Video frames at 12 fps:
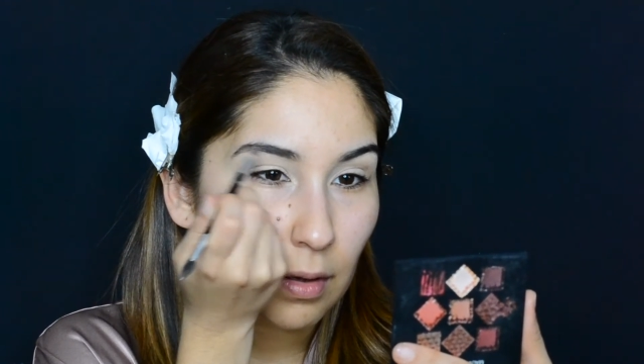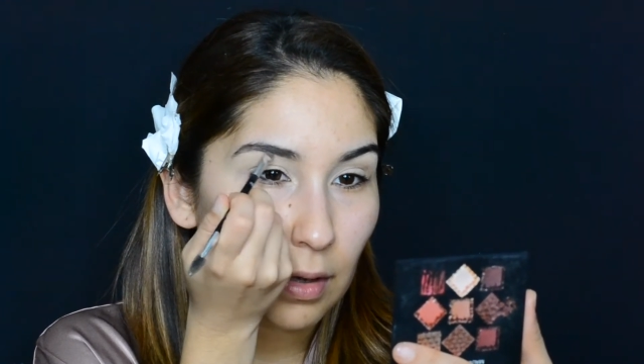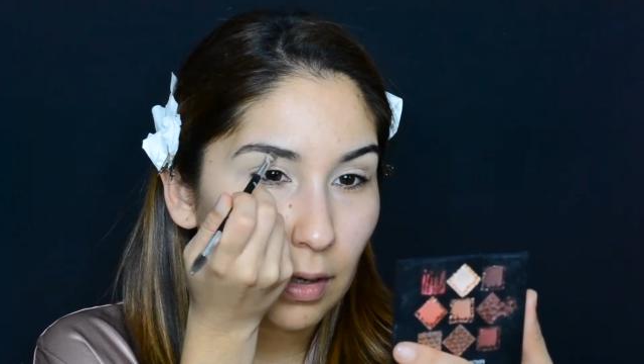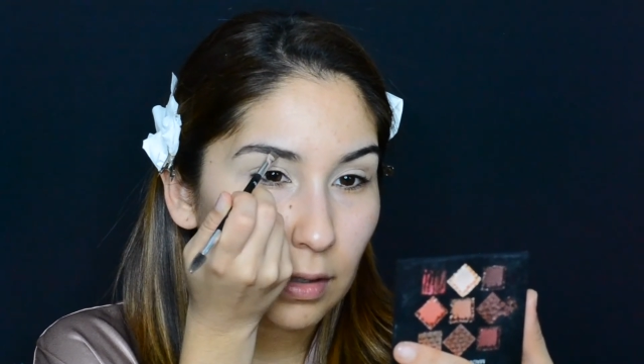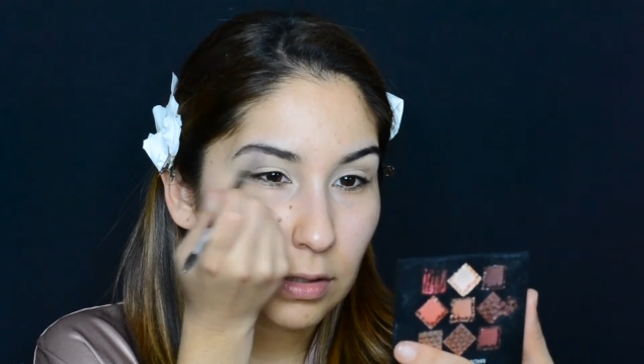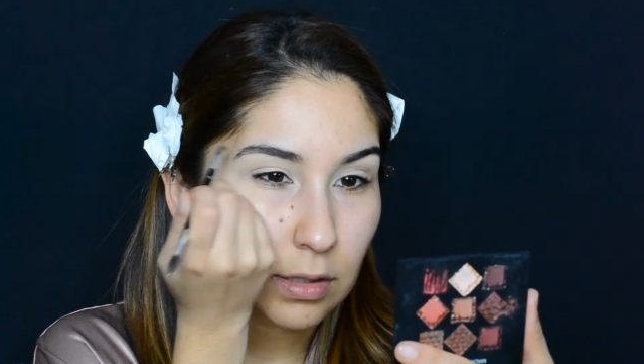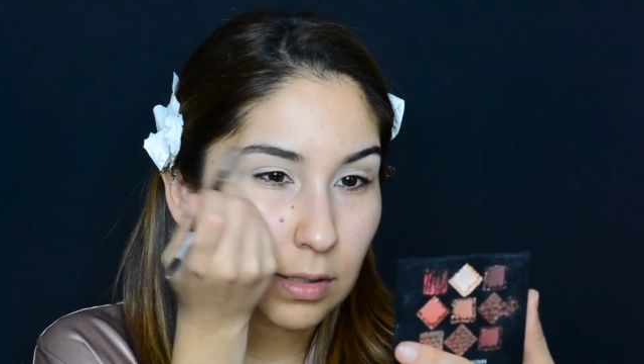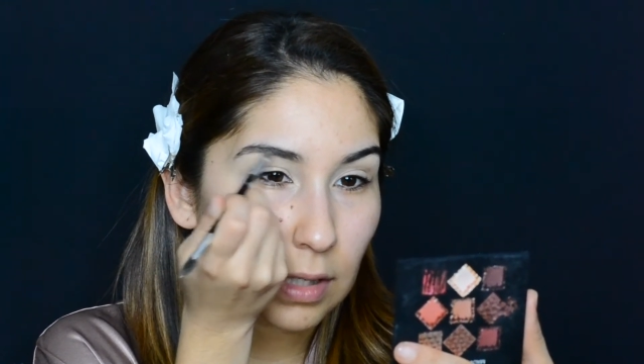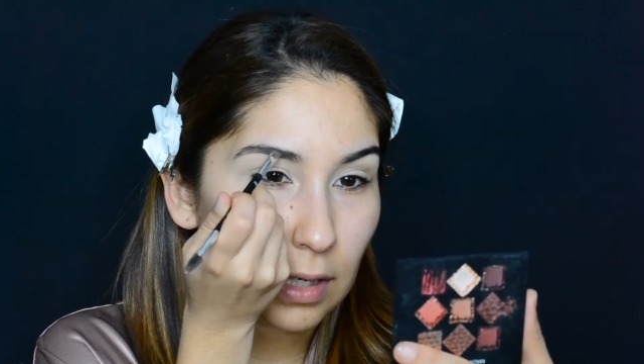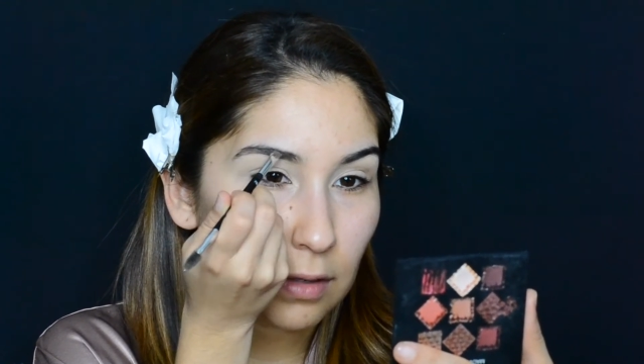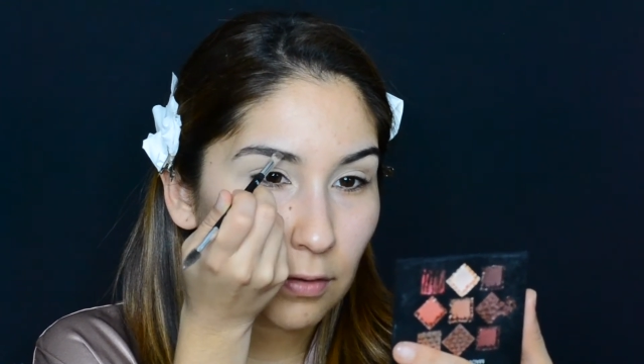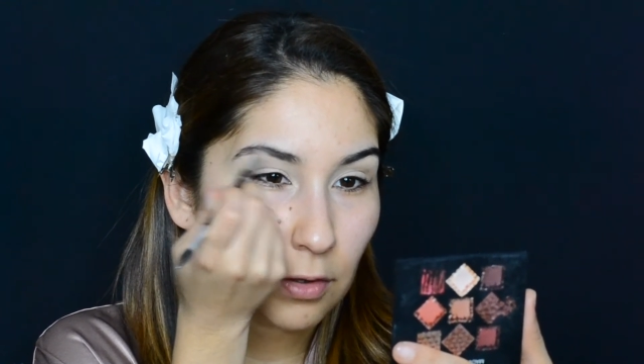And just kind
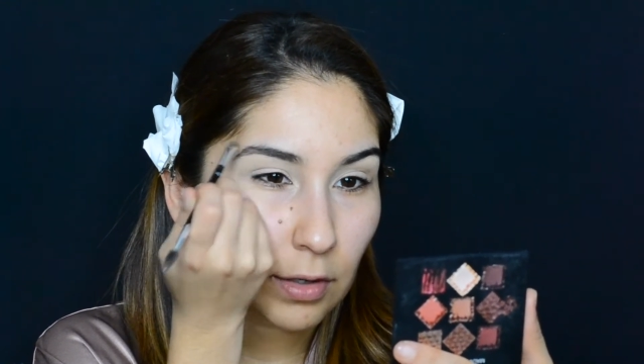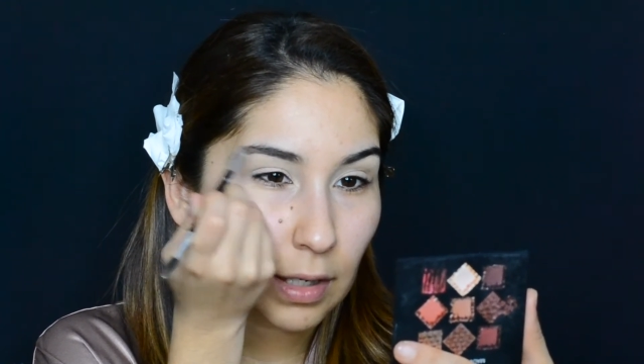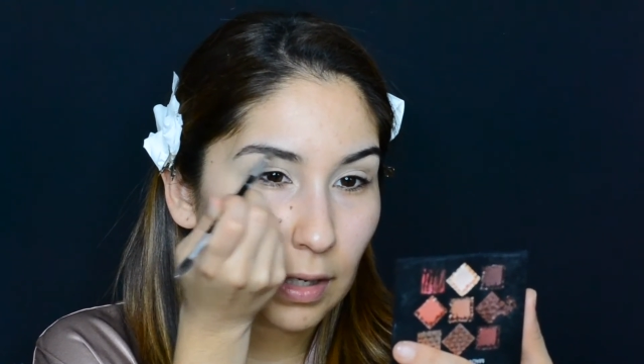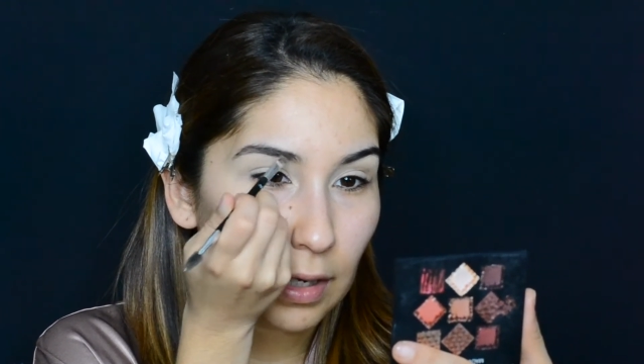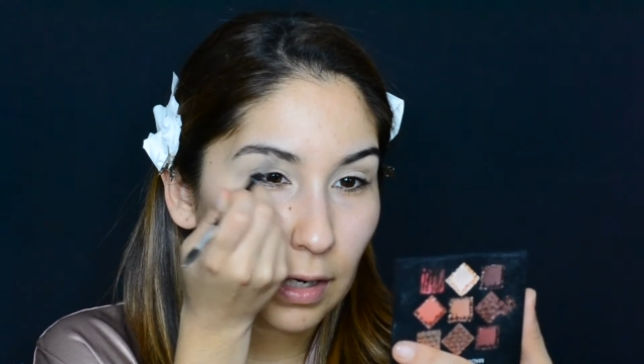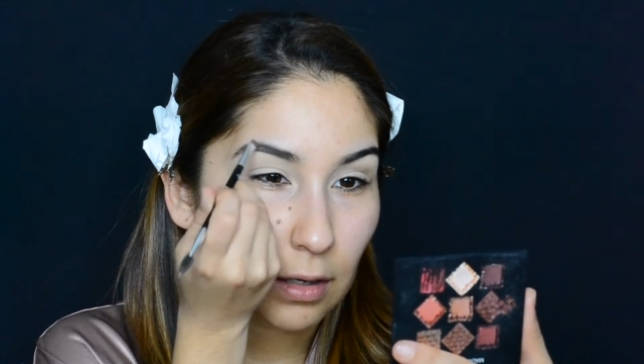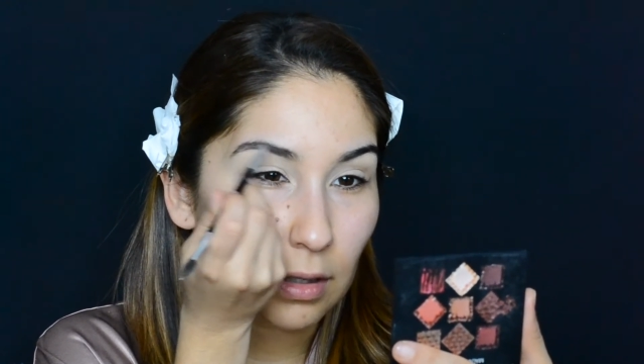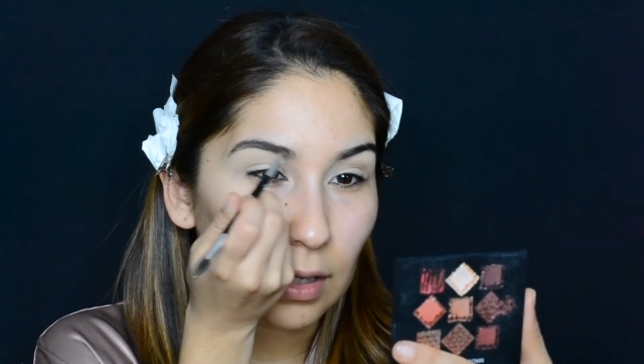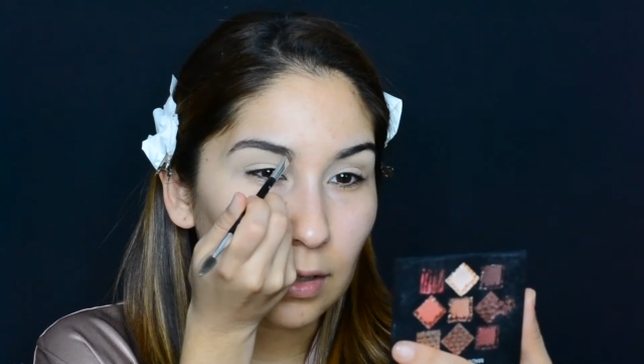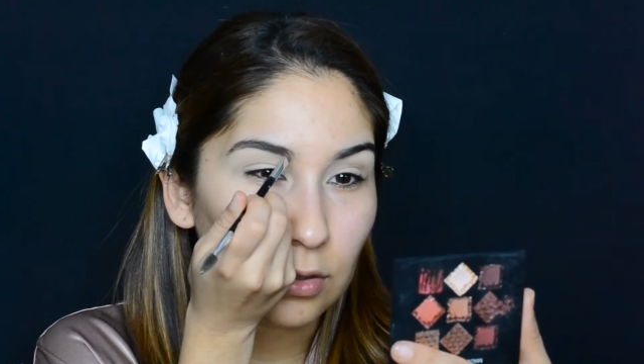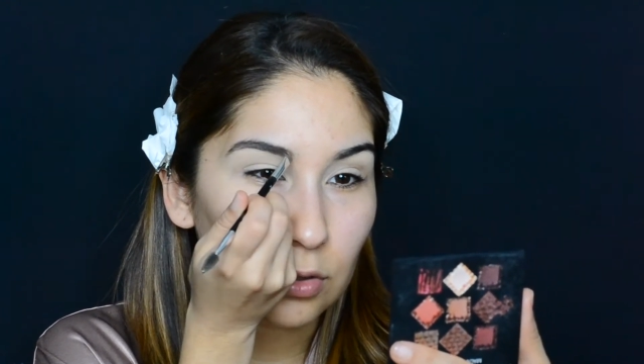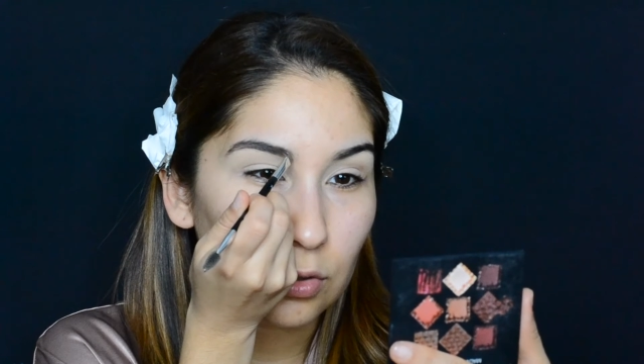of create hair-like
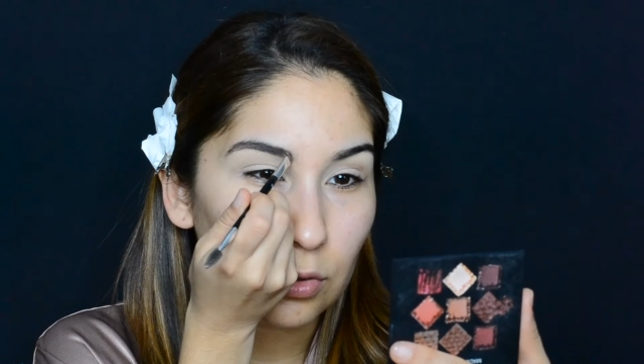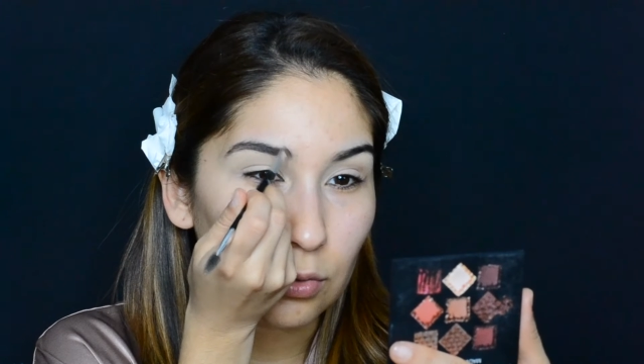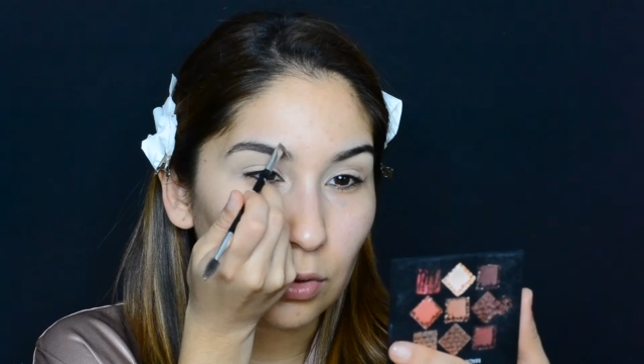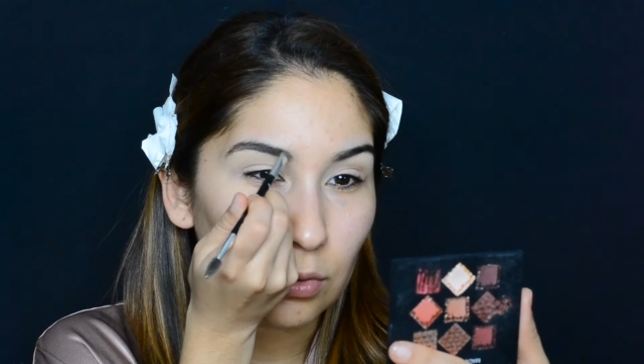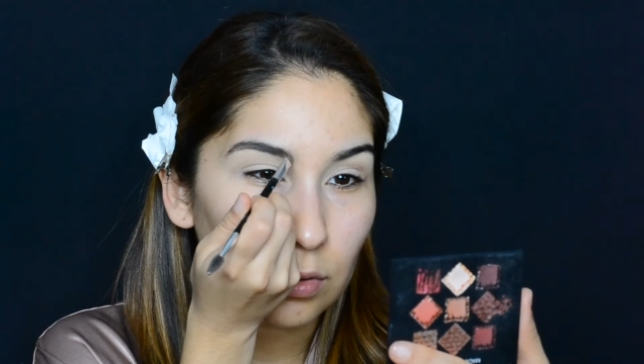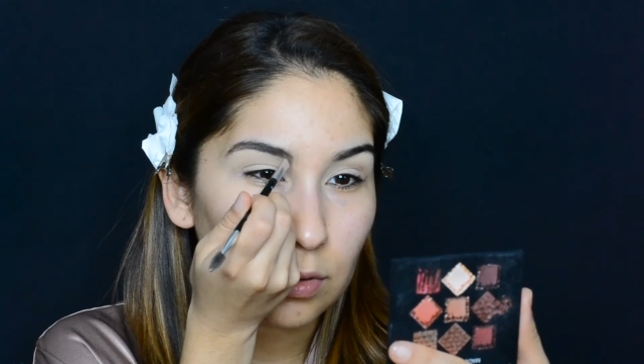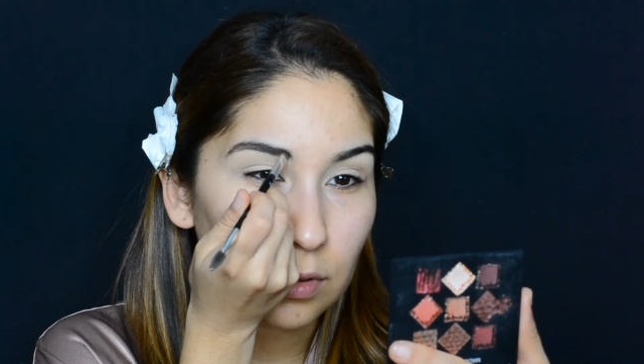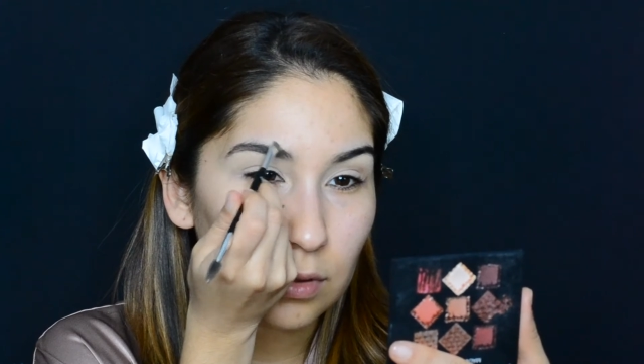strokes.